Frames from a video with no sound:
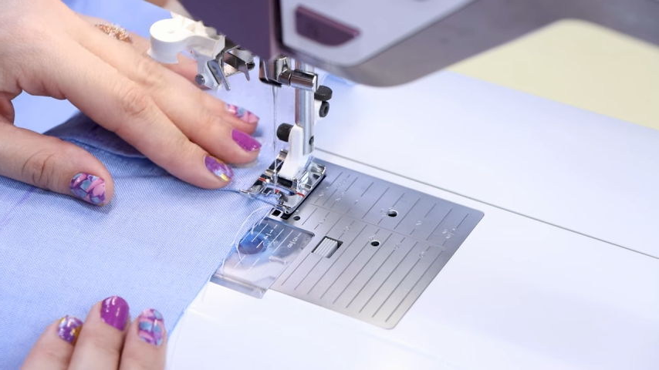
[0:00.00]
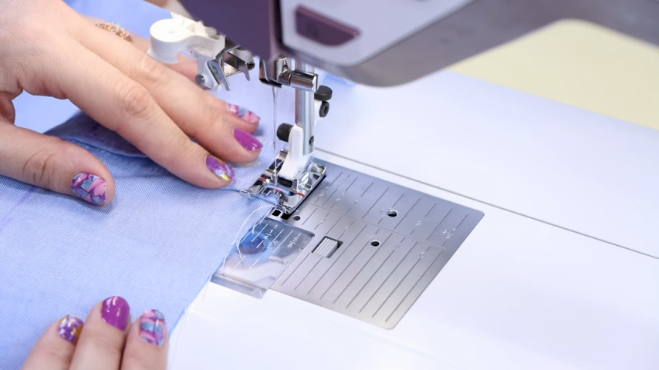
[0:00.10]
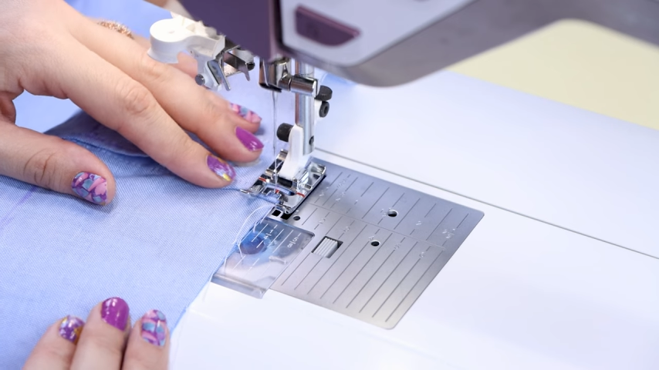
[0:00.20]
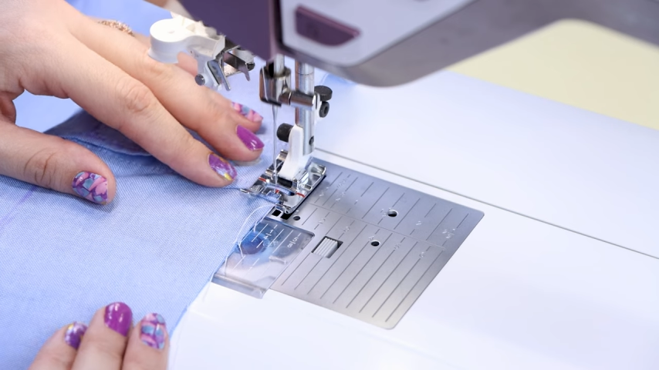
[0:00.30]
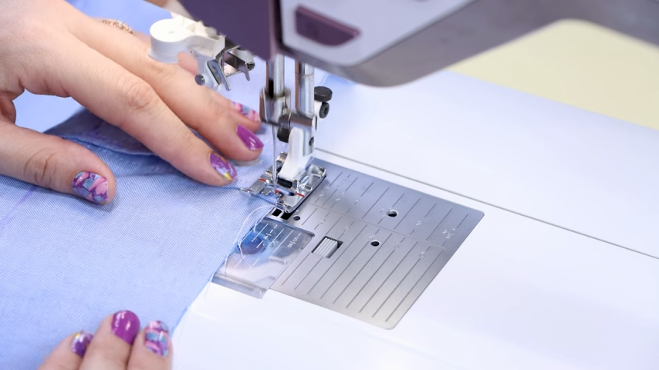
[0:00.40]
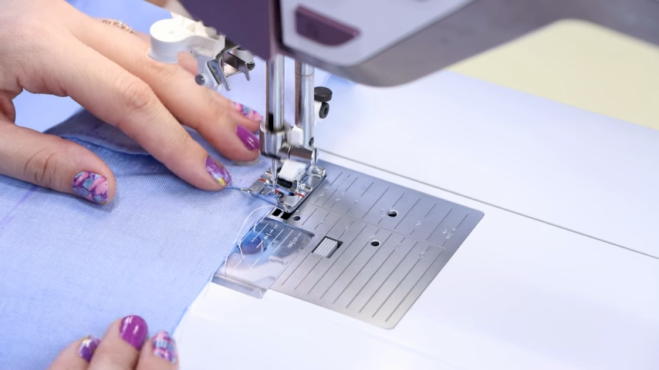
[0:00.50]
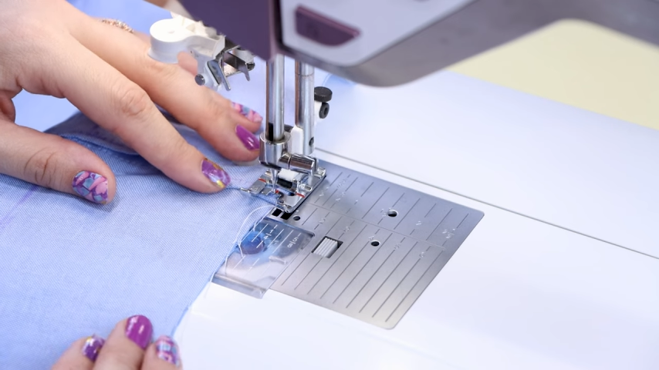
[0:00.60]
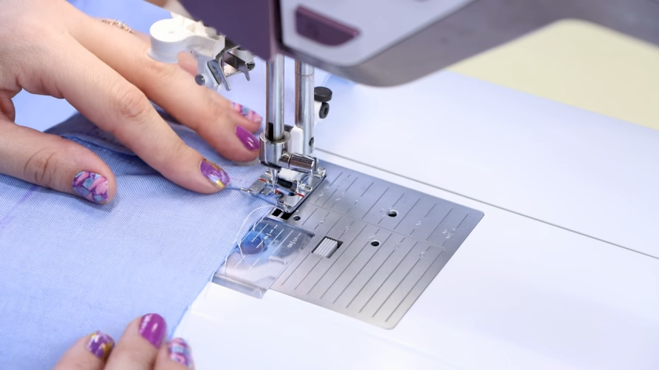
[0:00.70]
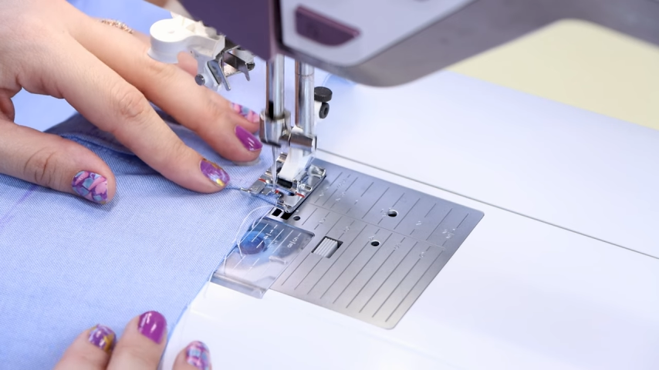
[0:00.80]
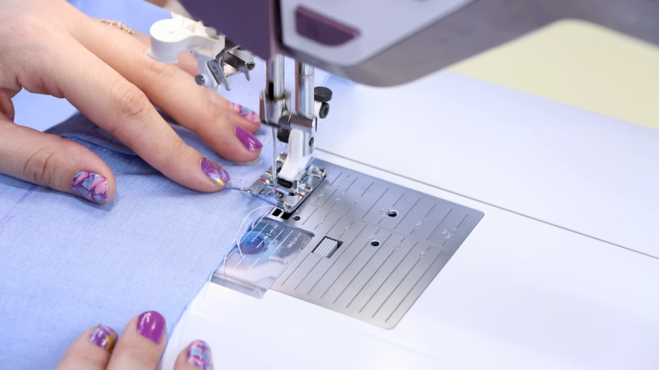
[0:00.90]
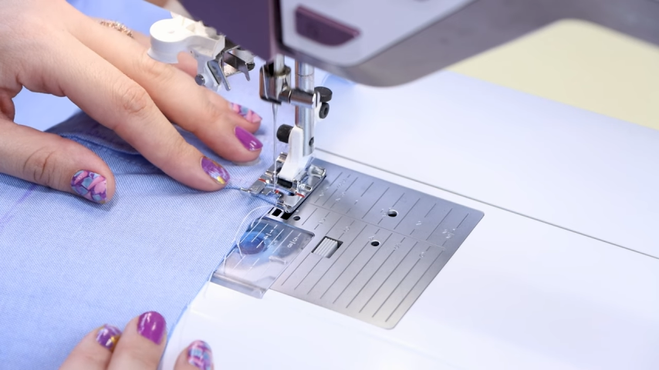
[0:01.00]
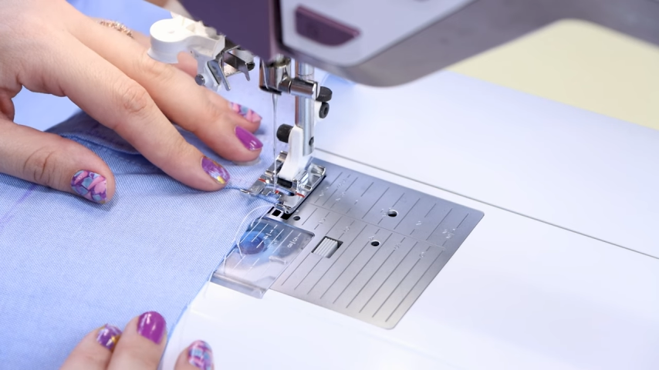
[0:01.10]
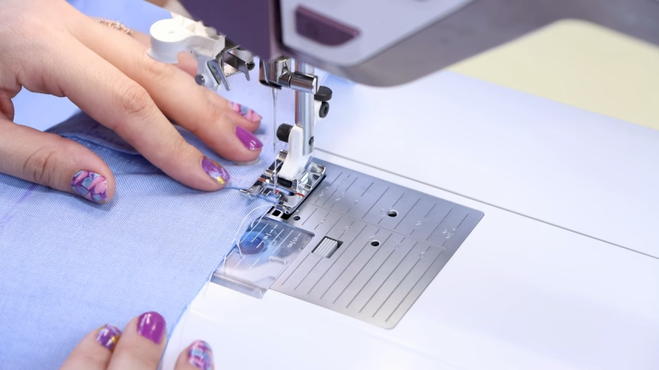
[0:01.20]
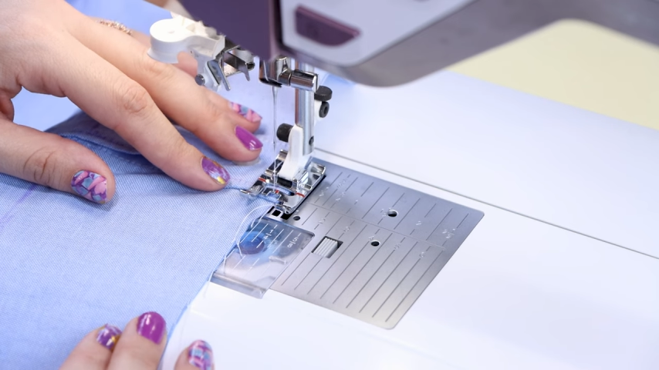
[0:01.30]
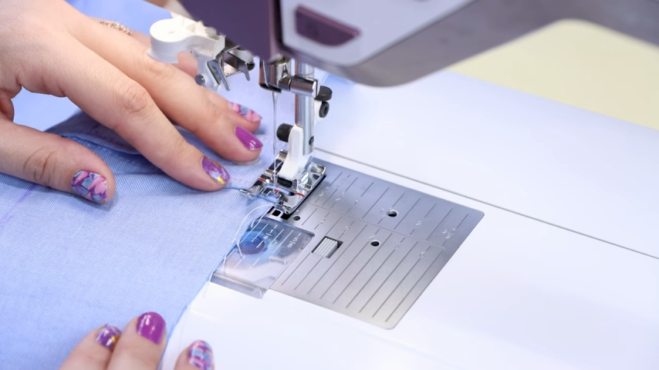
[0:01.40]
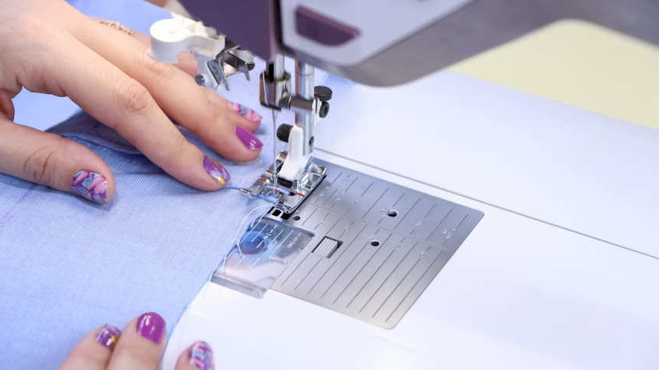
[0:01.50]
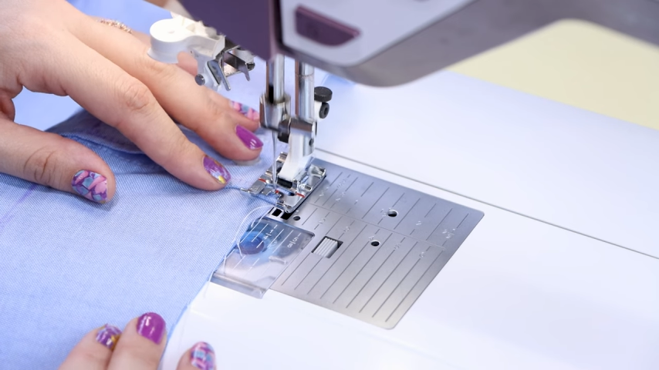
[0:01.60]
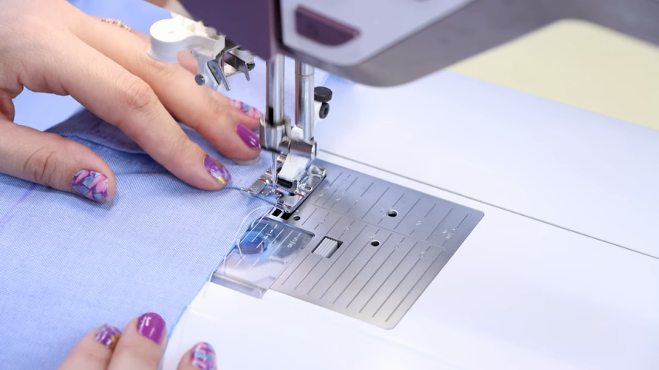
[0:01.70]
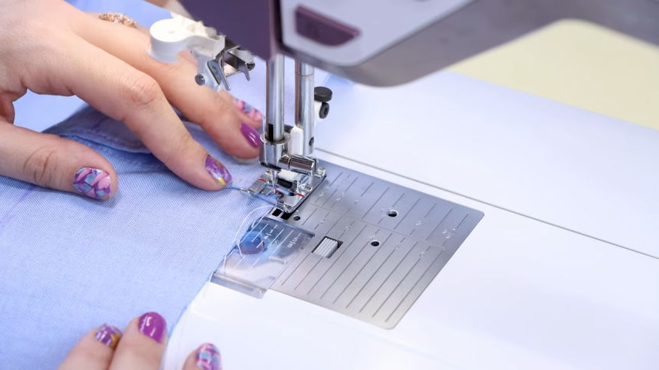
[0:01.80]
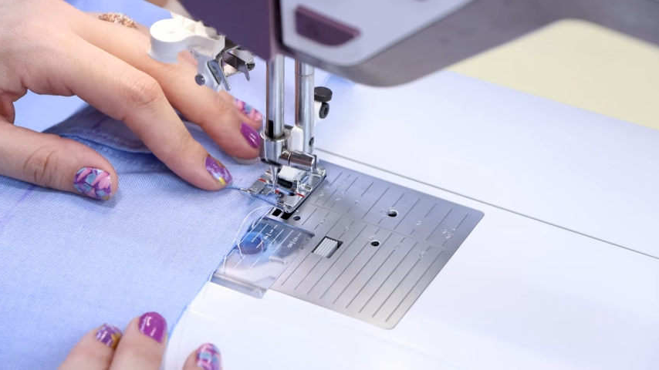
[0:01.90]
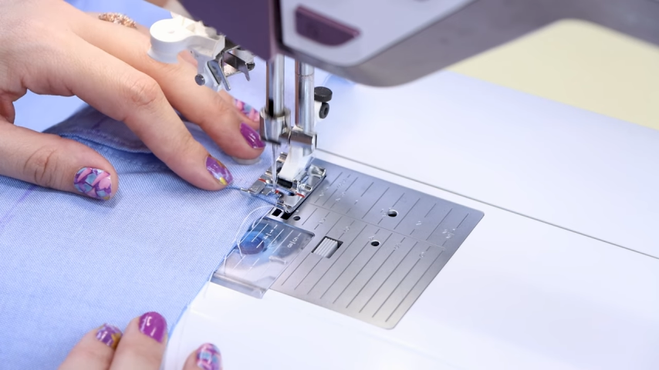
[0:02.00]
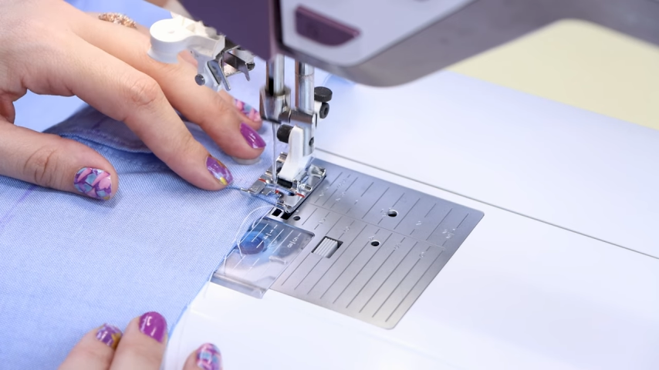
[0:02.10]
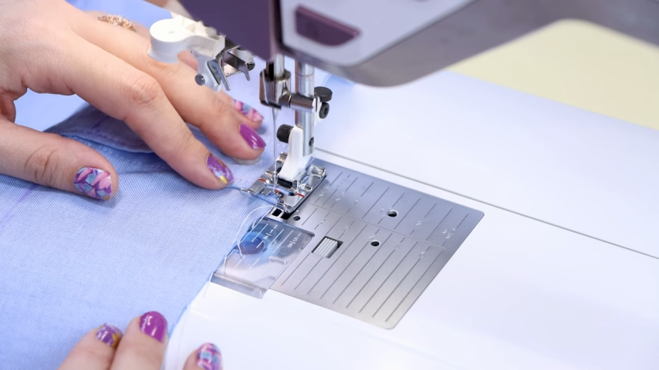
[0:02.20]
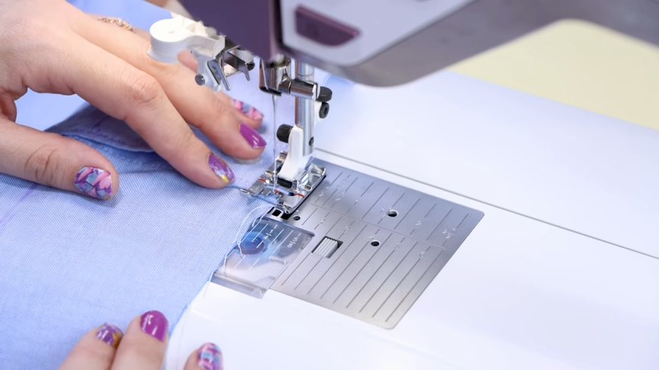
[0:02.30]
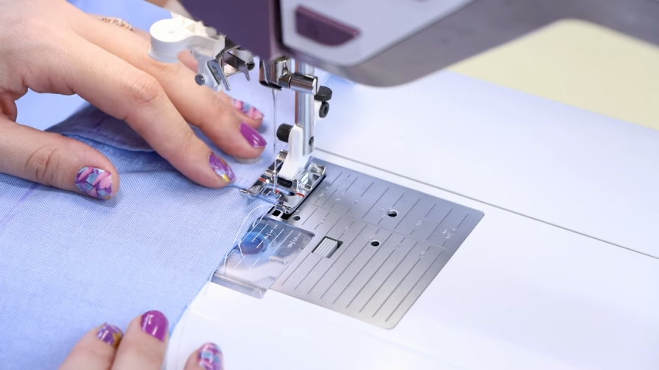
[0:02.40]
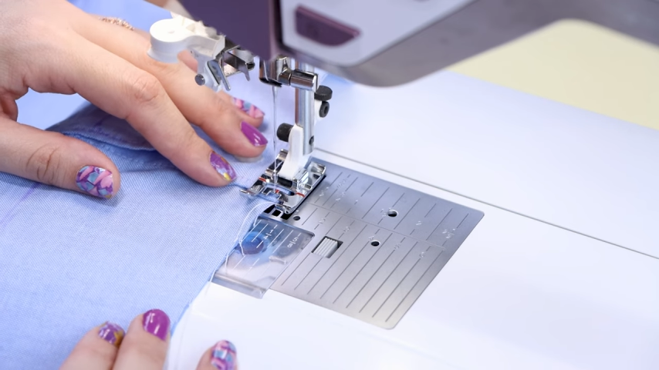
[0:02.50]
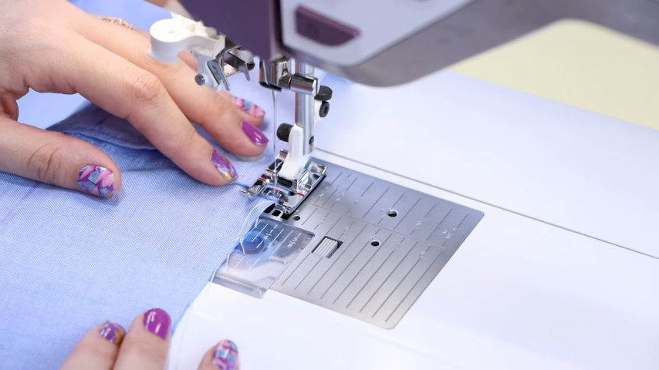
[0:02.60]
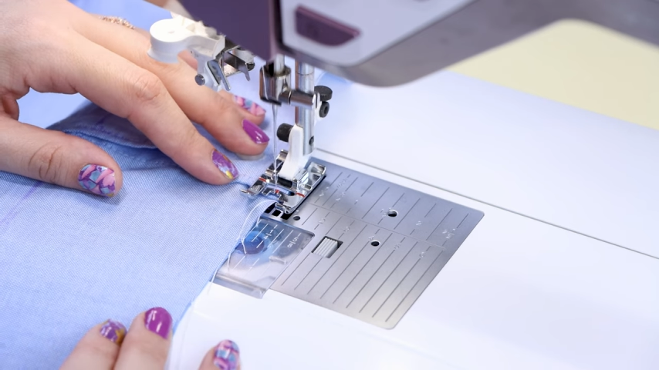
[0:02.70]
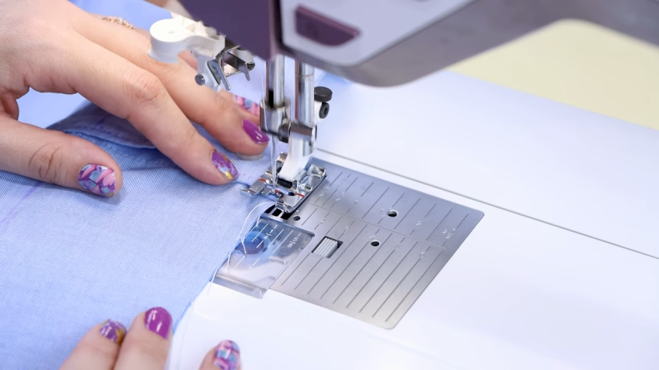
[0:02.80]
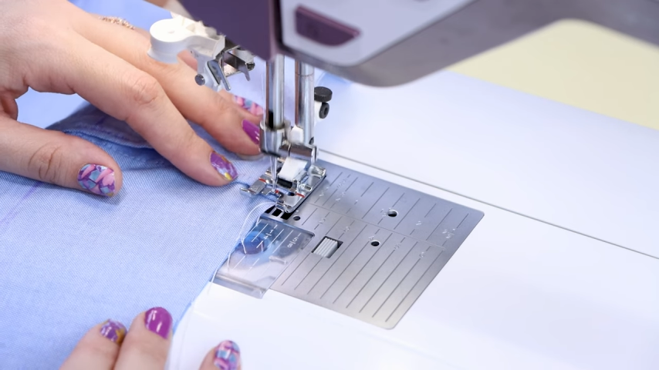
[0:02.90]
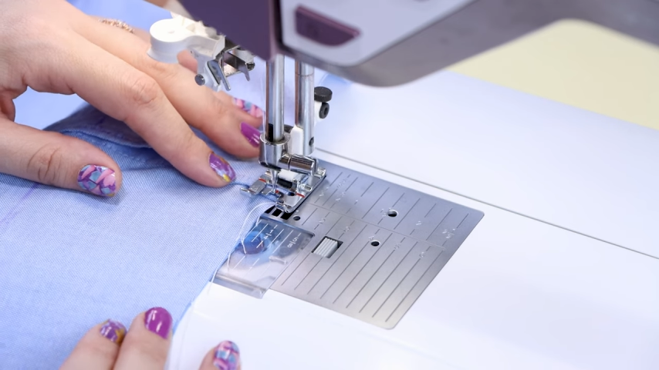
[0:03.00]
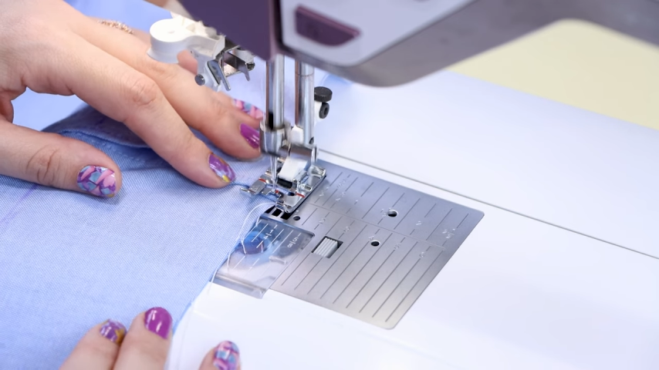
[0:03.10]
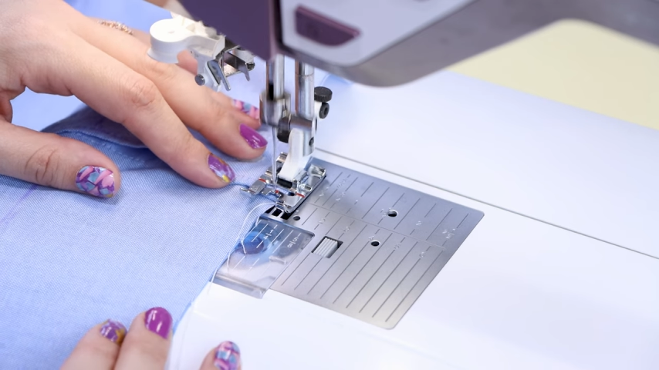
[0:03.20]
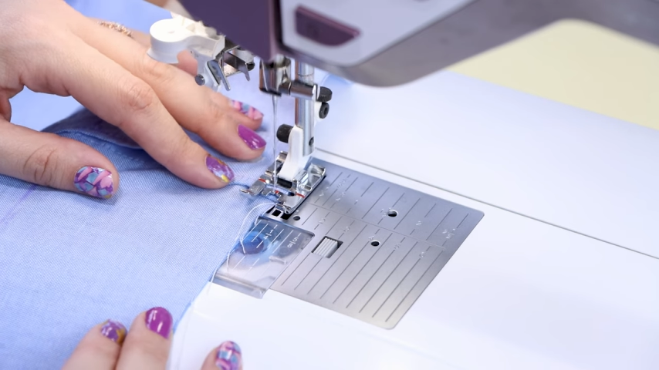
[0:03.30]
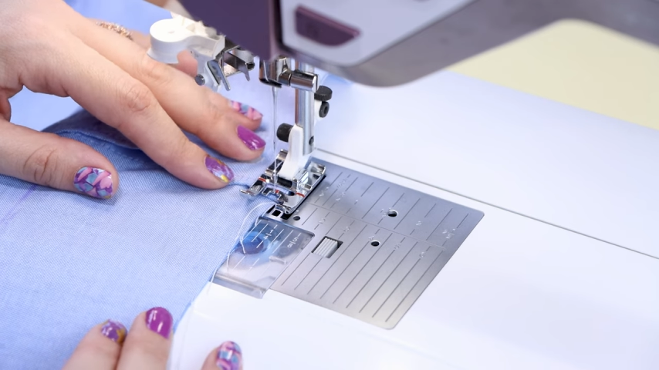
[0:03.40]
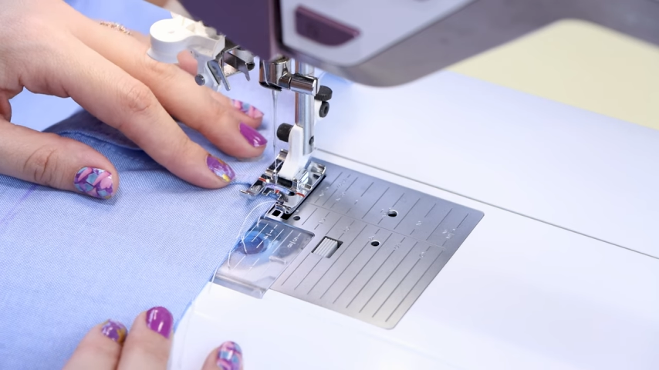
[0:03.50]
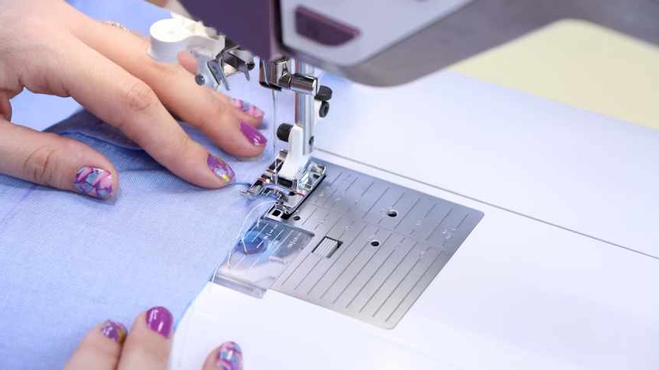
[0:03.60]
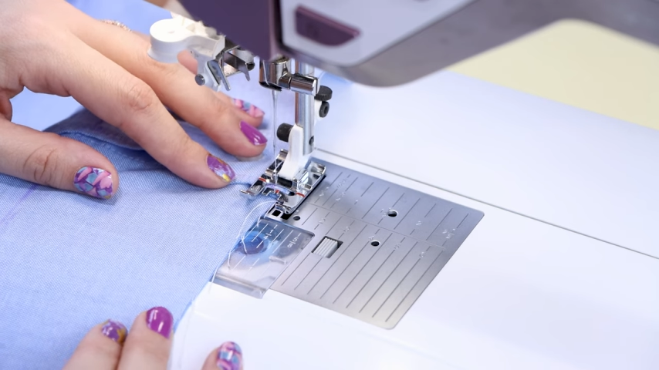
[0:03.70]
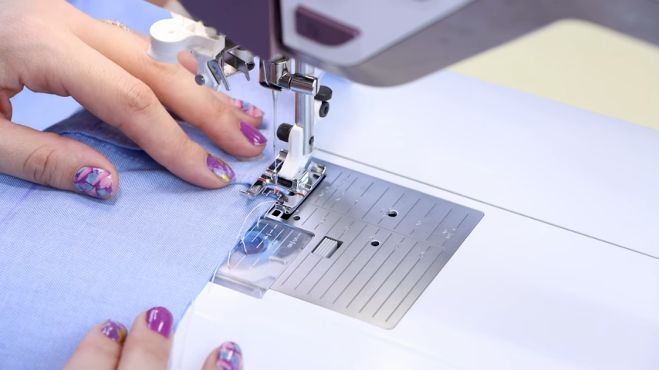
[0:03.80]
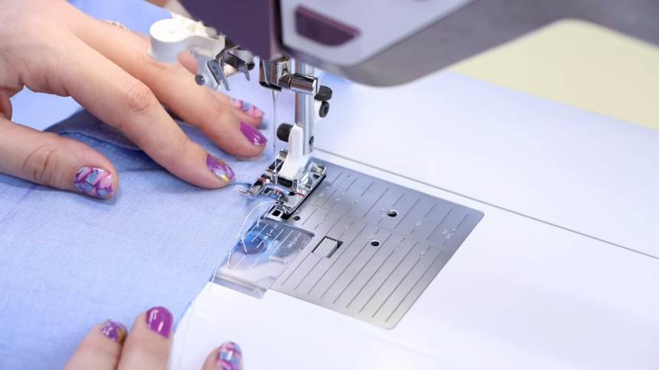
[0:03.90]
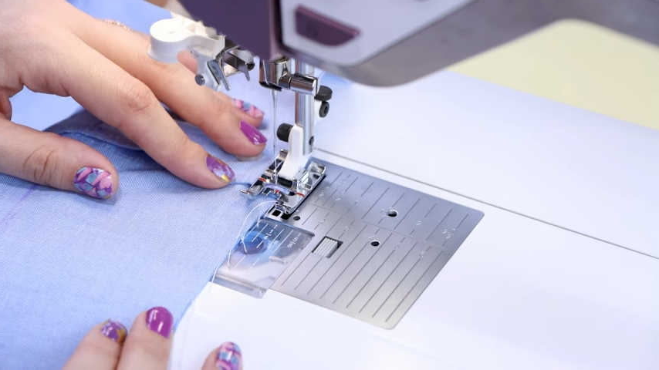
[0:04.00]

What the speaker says: Nobody's mouth can be seen.